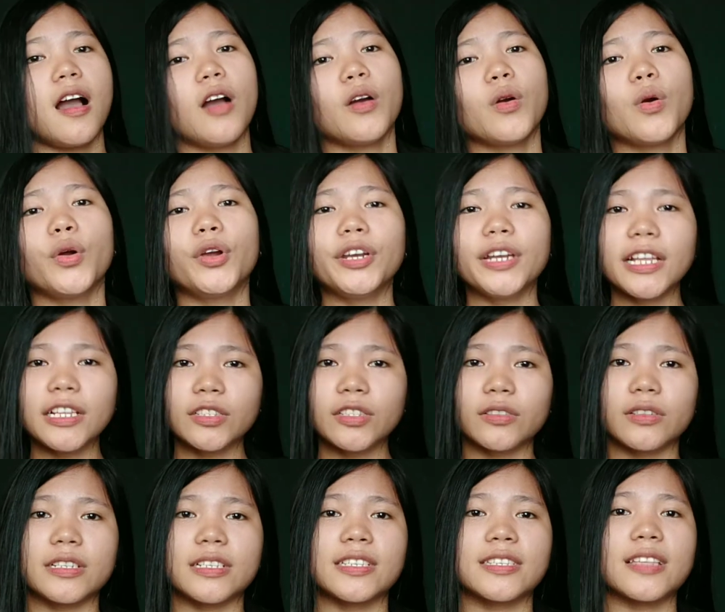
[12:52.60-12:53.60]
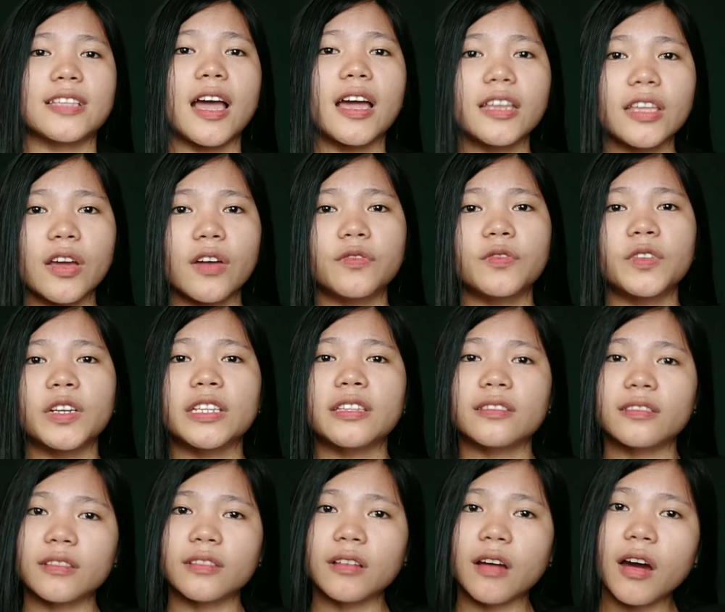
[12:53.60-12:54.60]
According to a study of
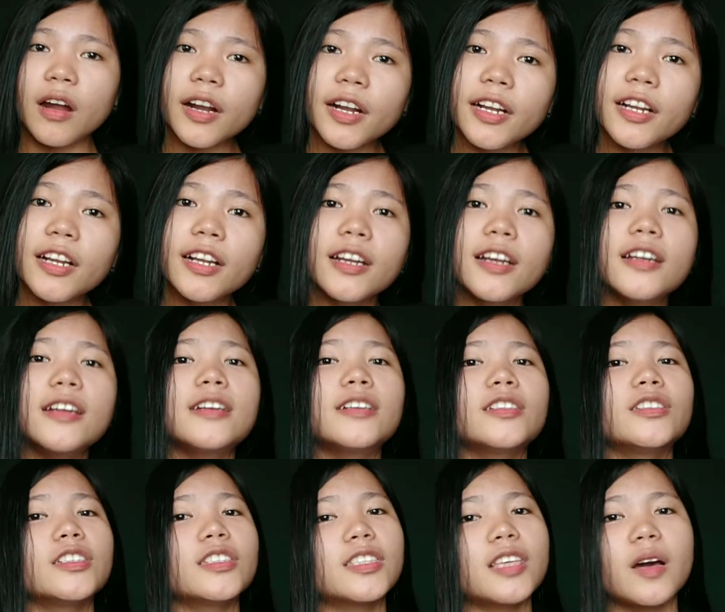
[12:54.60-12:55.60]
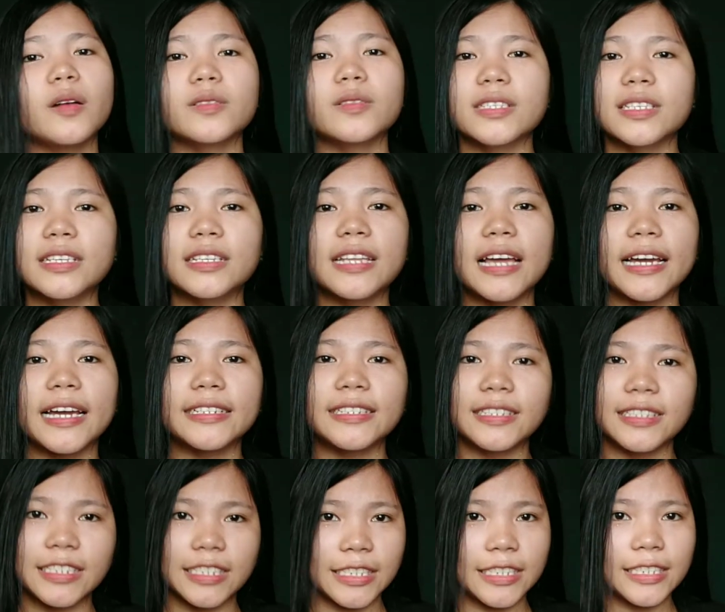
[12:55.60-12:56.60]
Rintar
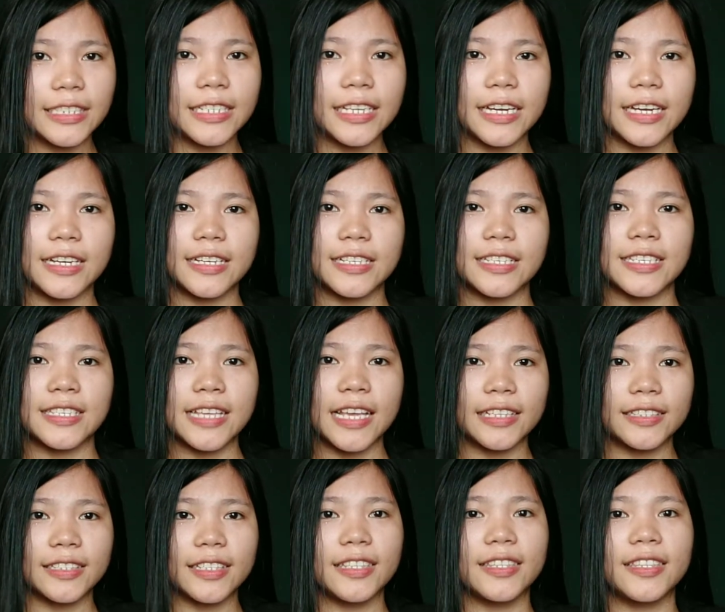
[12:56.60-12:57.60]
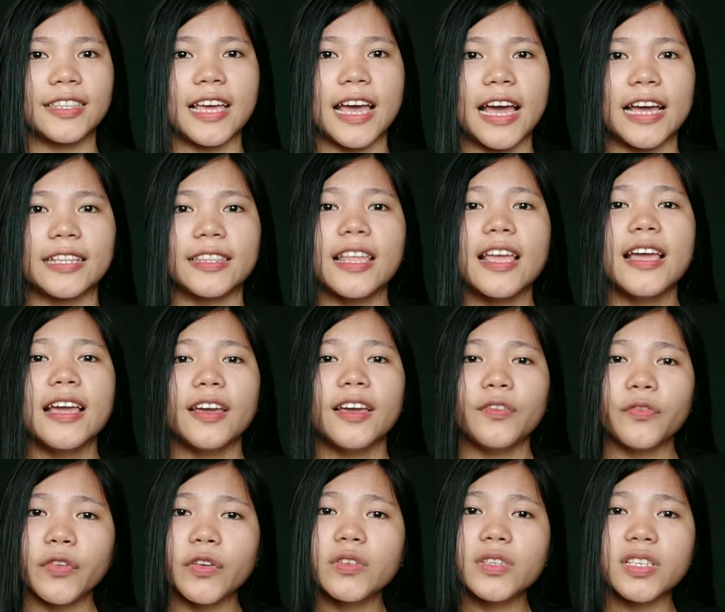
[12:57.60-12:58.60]
2019 stated that
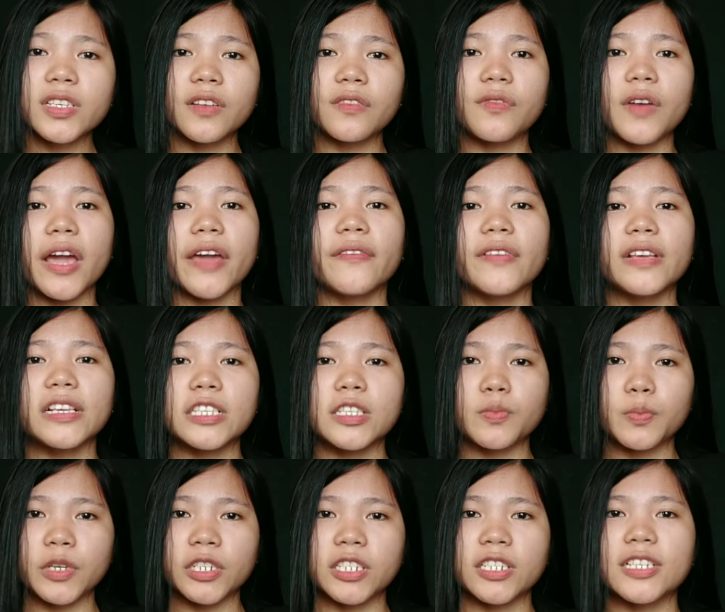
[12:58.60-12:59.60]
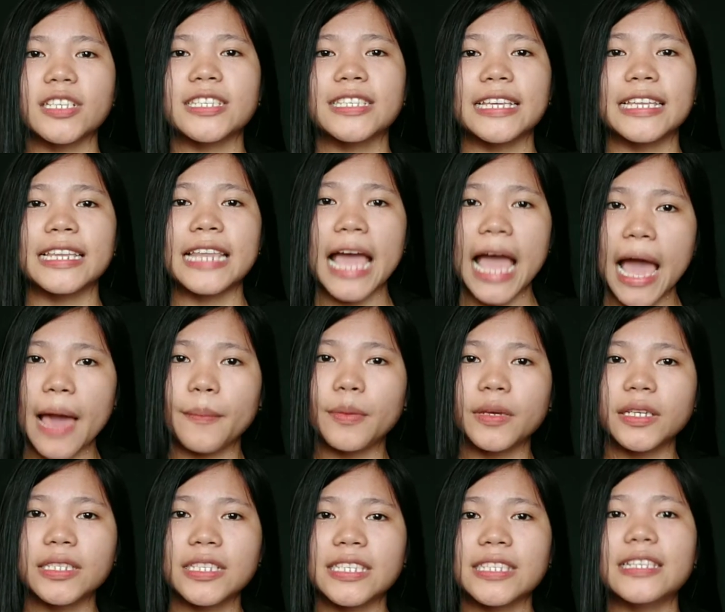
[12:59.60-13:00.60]
few surviving species
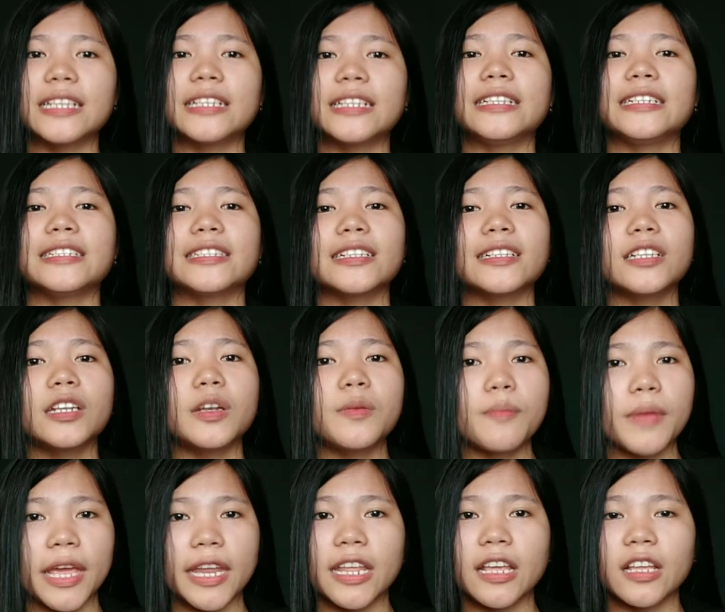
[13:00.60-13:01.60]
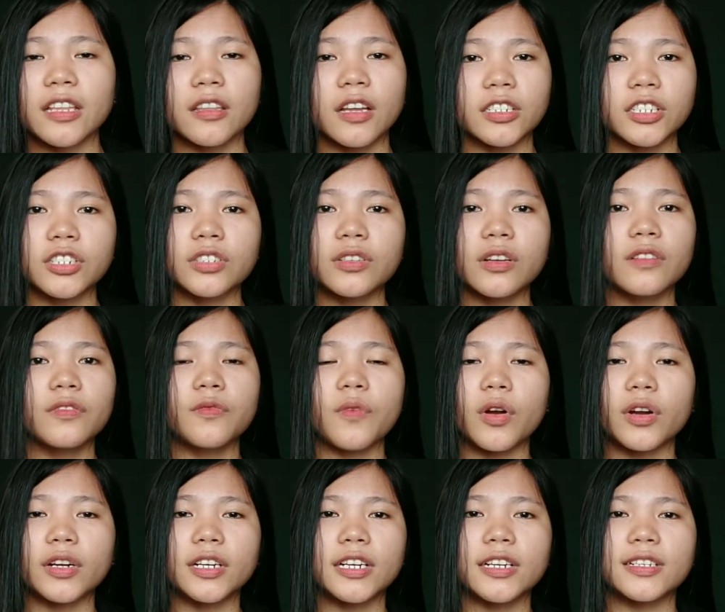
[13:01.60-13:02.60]
inhabits the little remaining natural
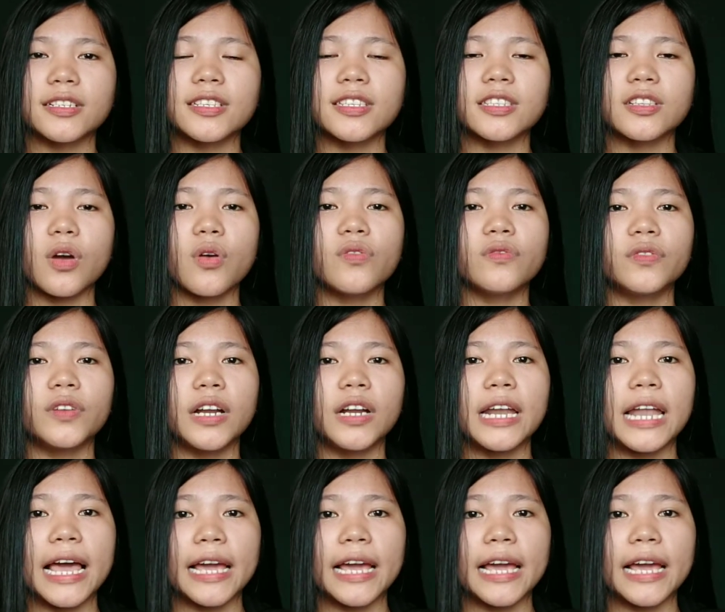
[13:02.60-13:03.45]
forest over